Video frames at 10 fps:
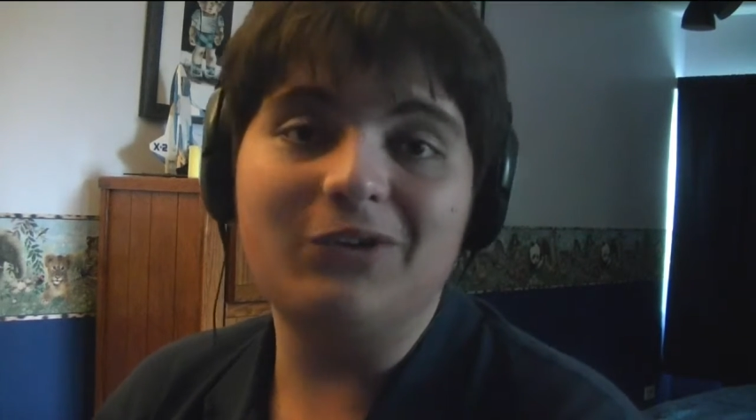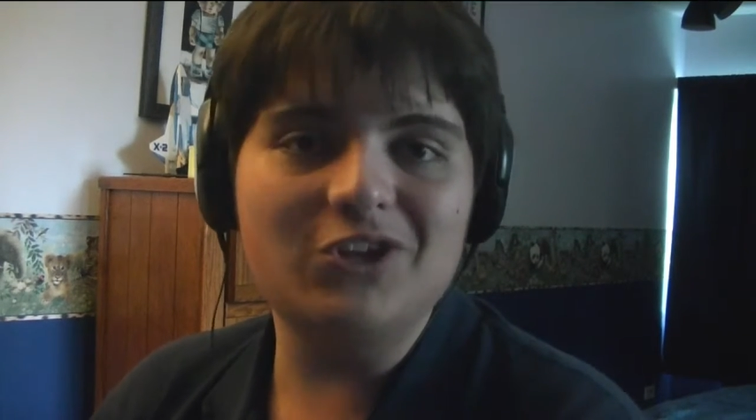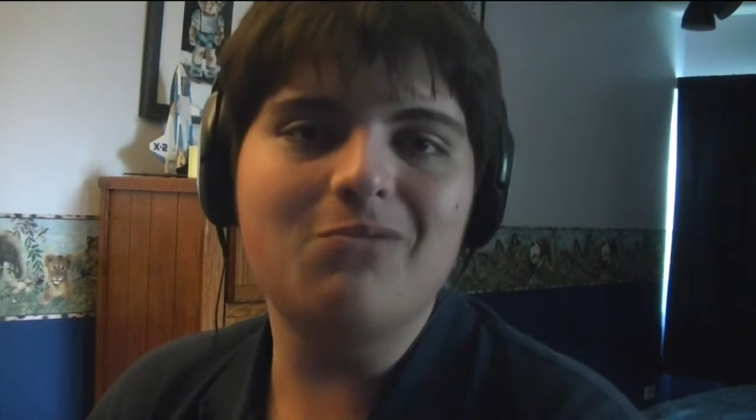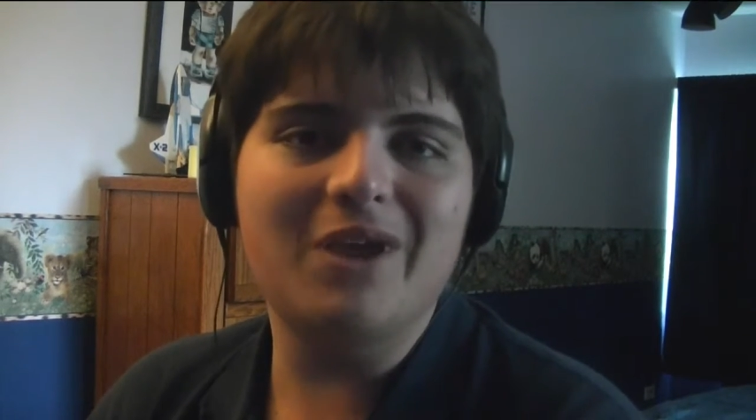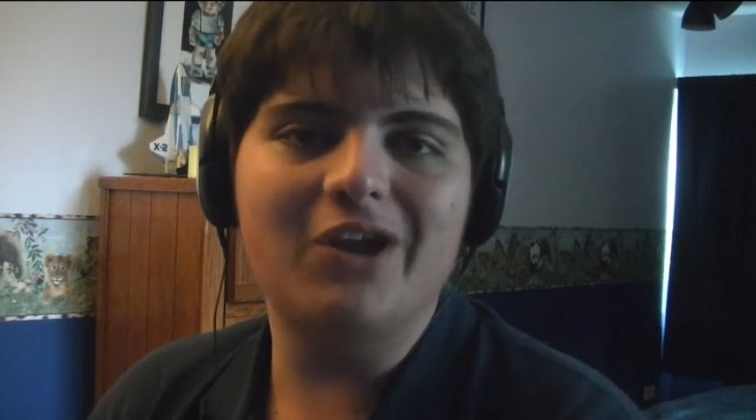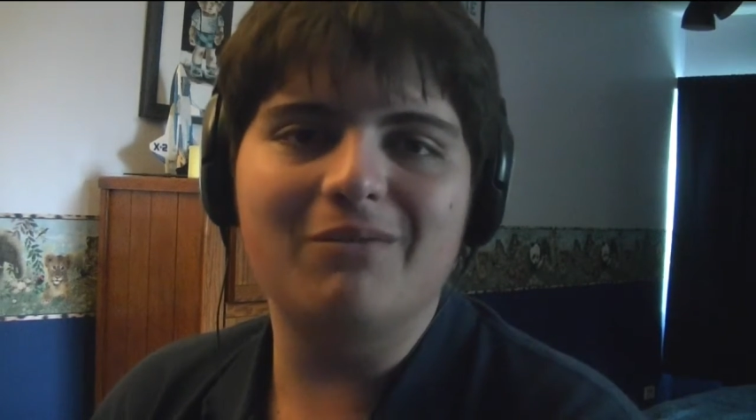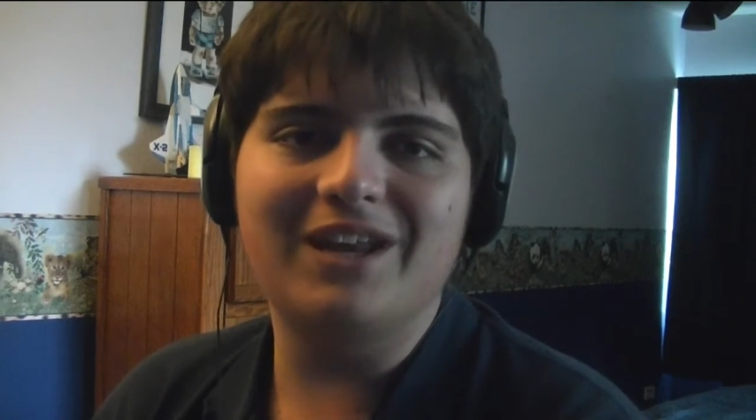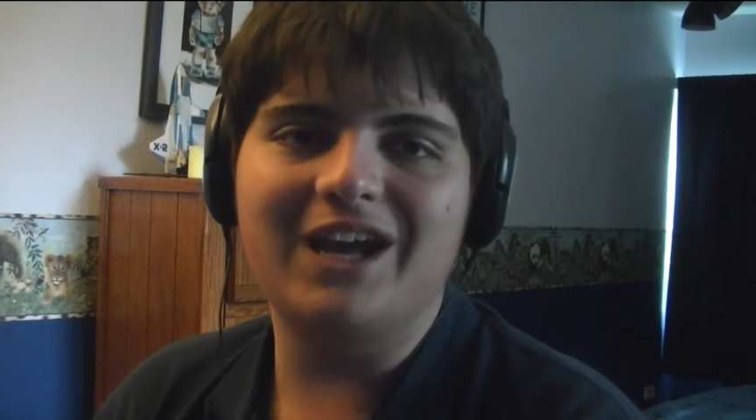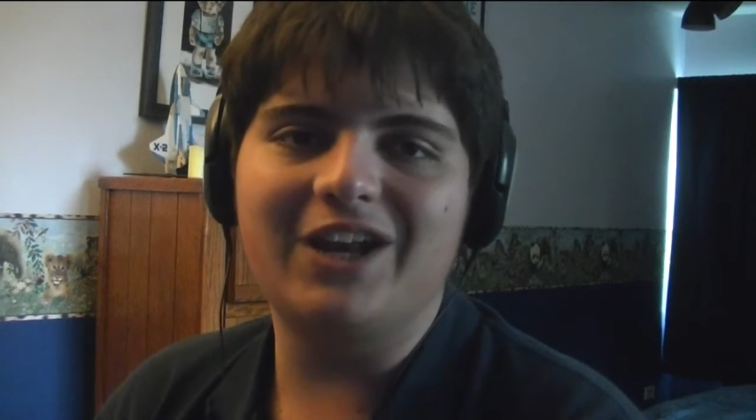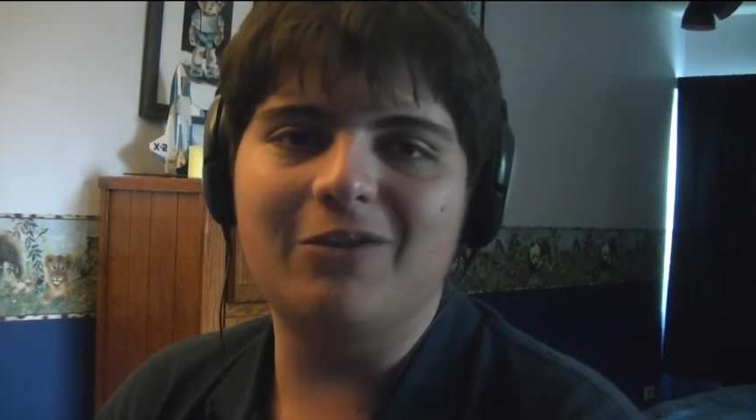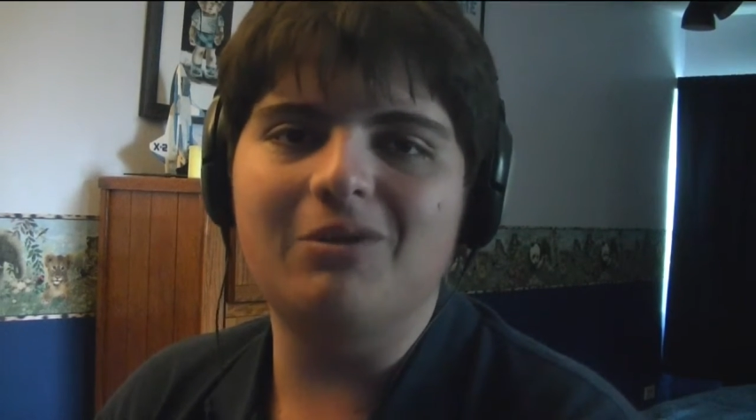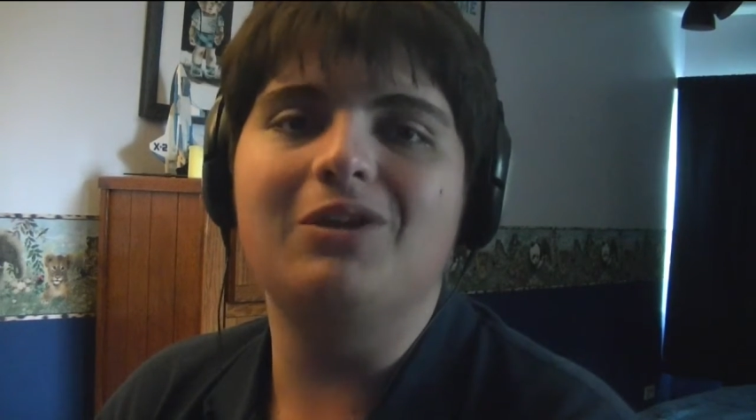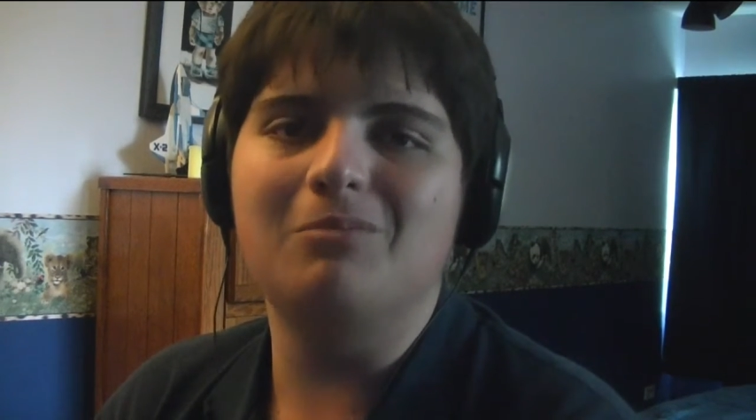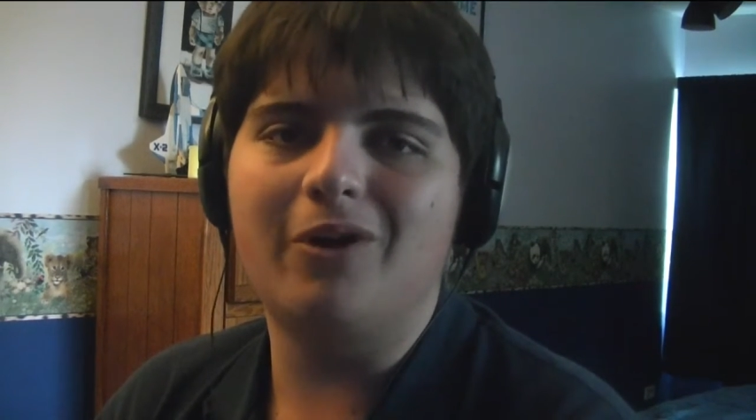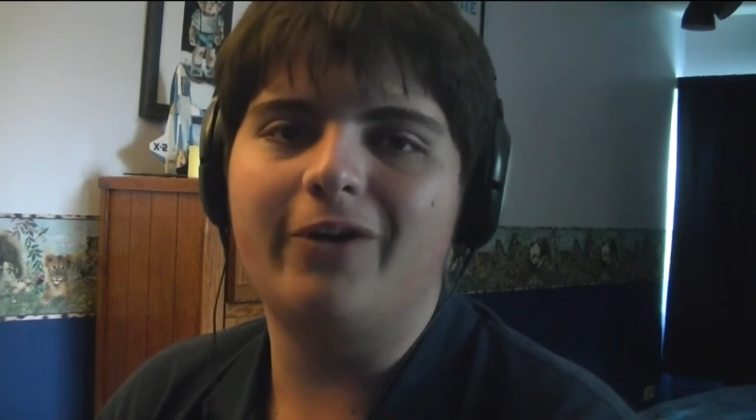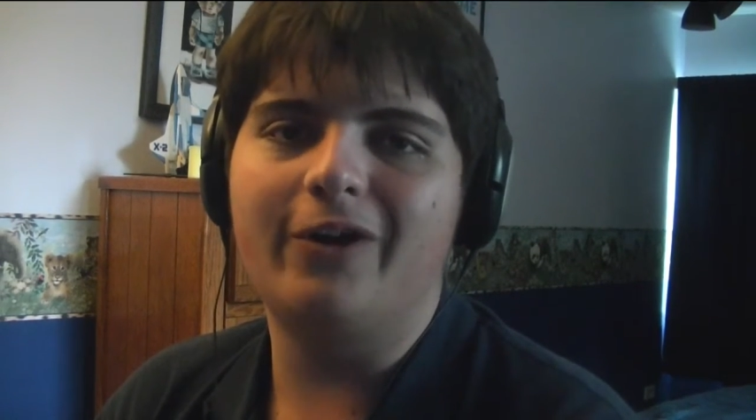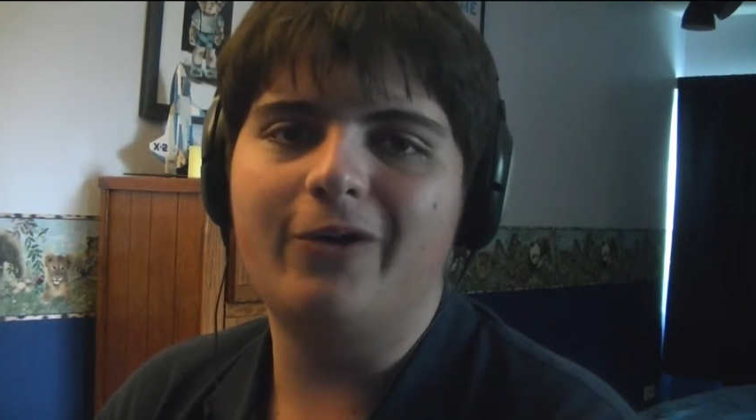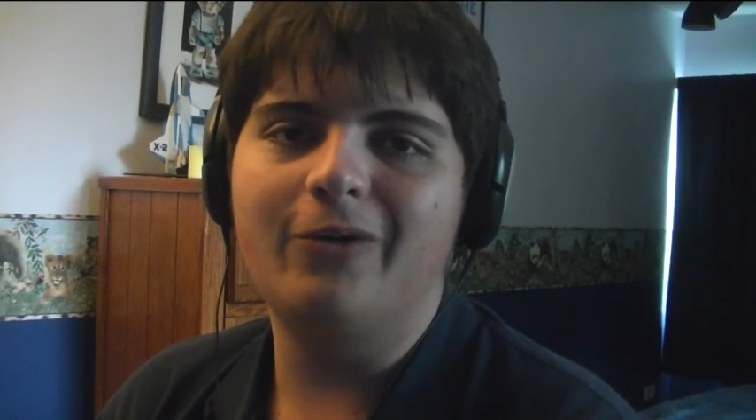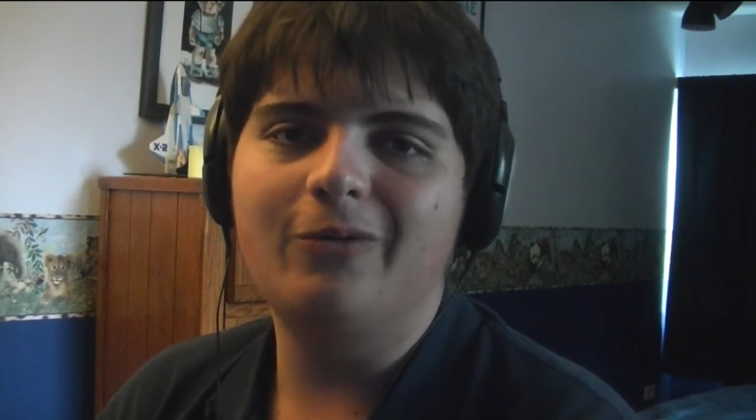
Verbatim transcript: and you may or may not hear me tomorrow.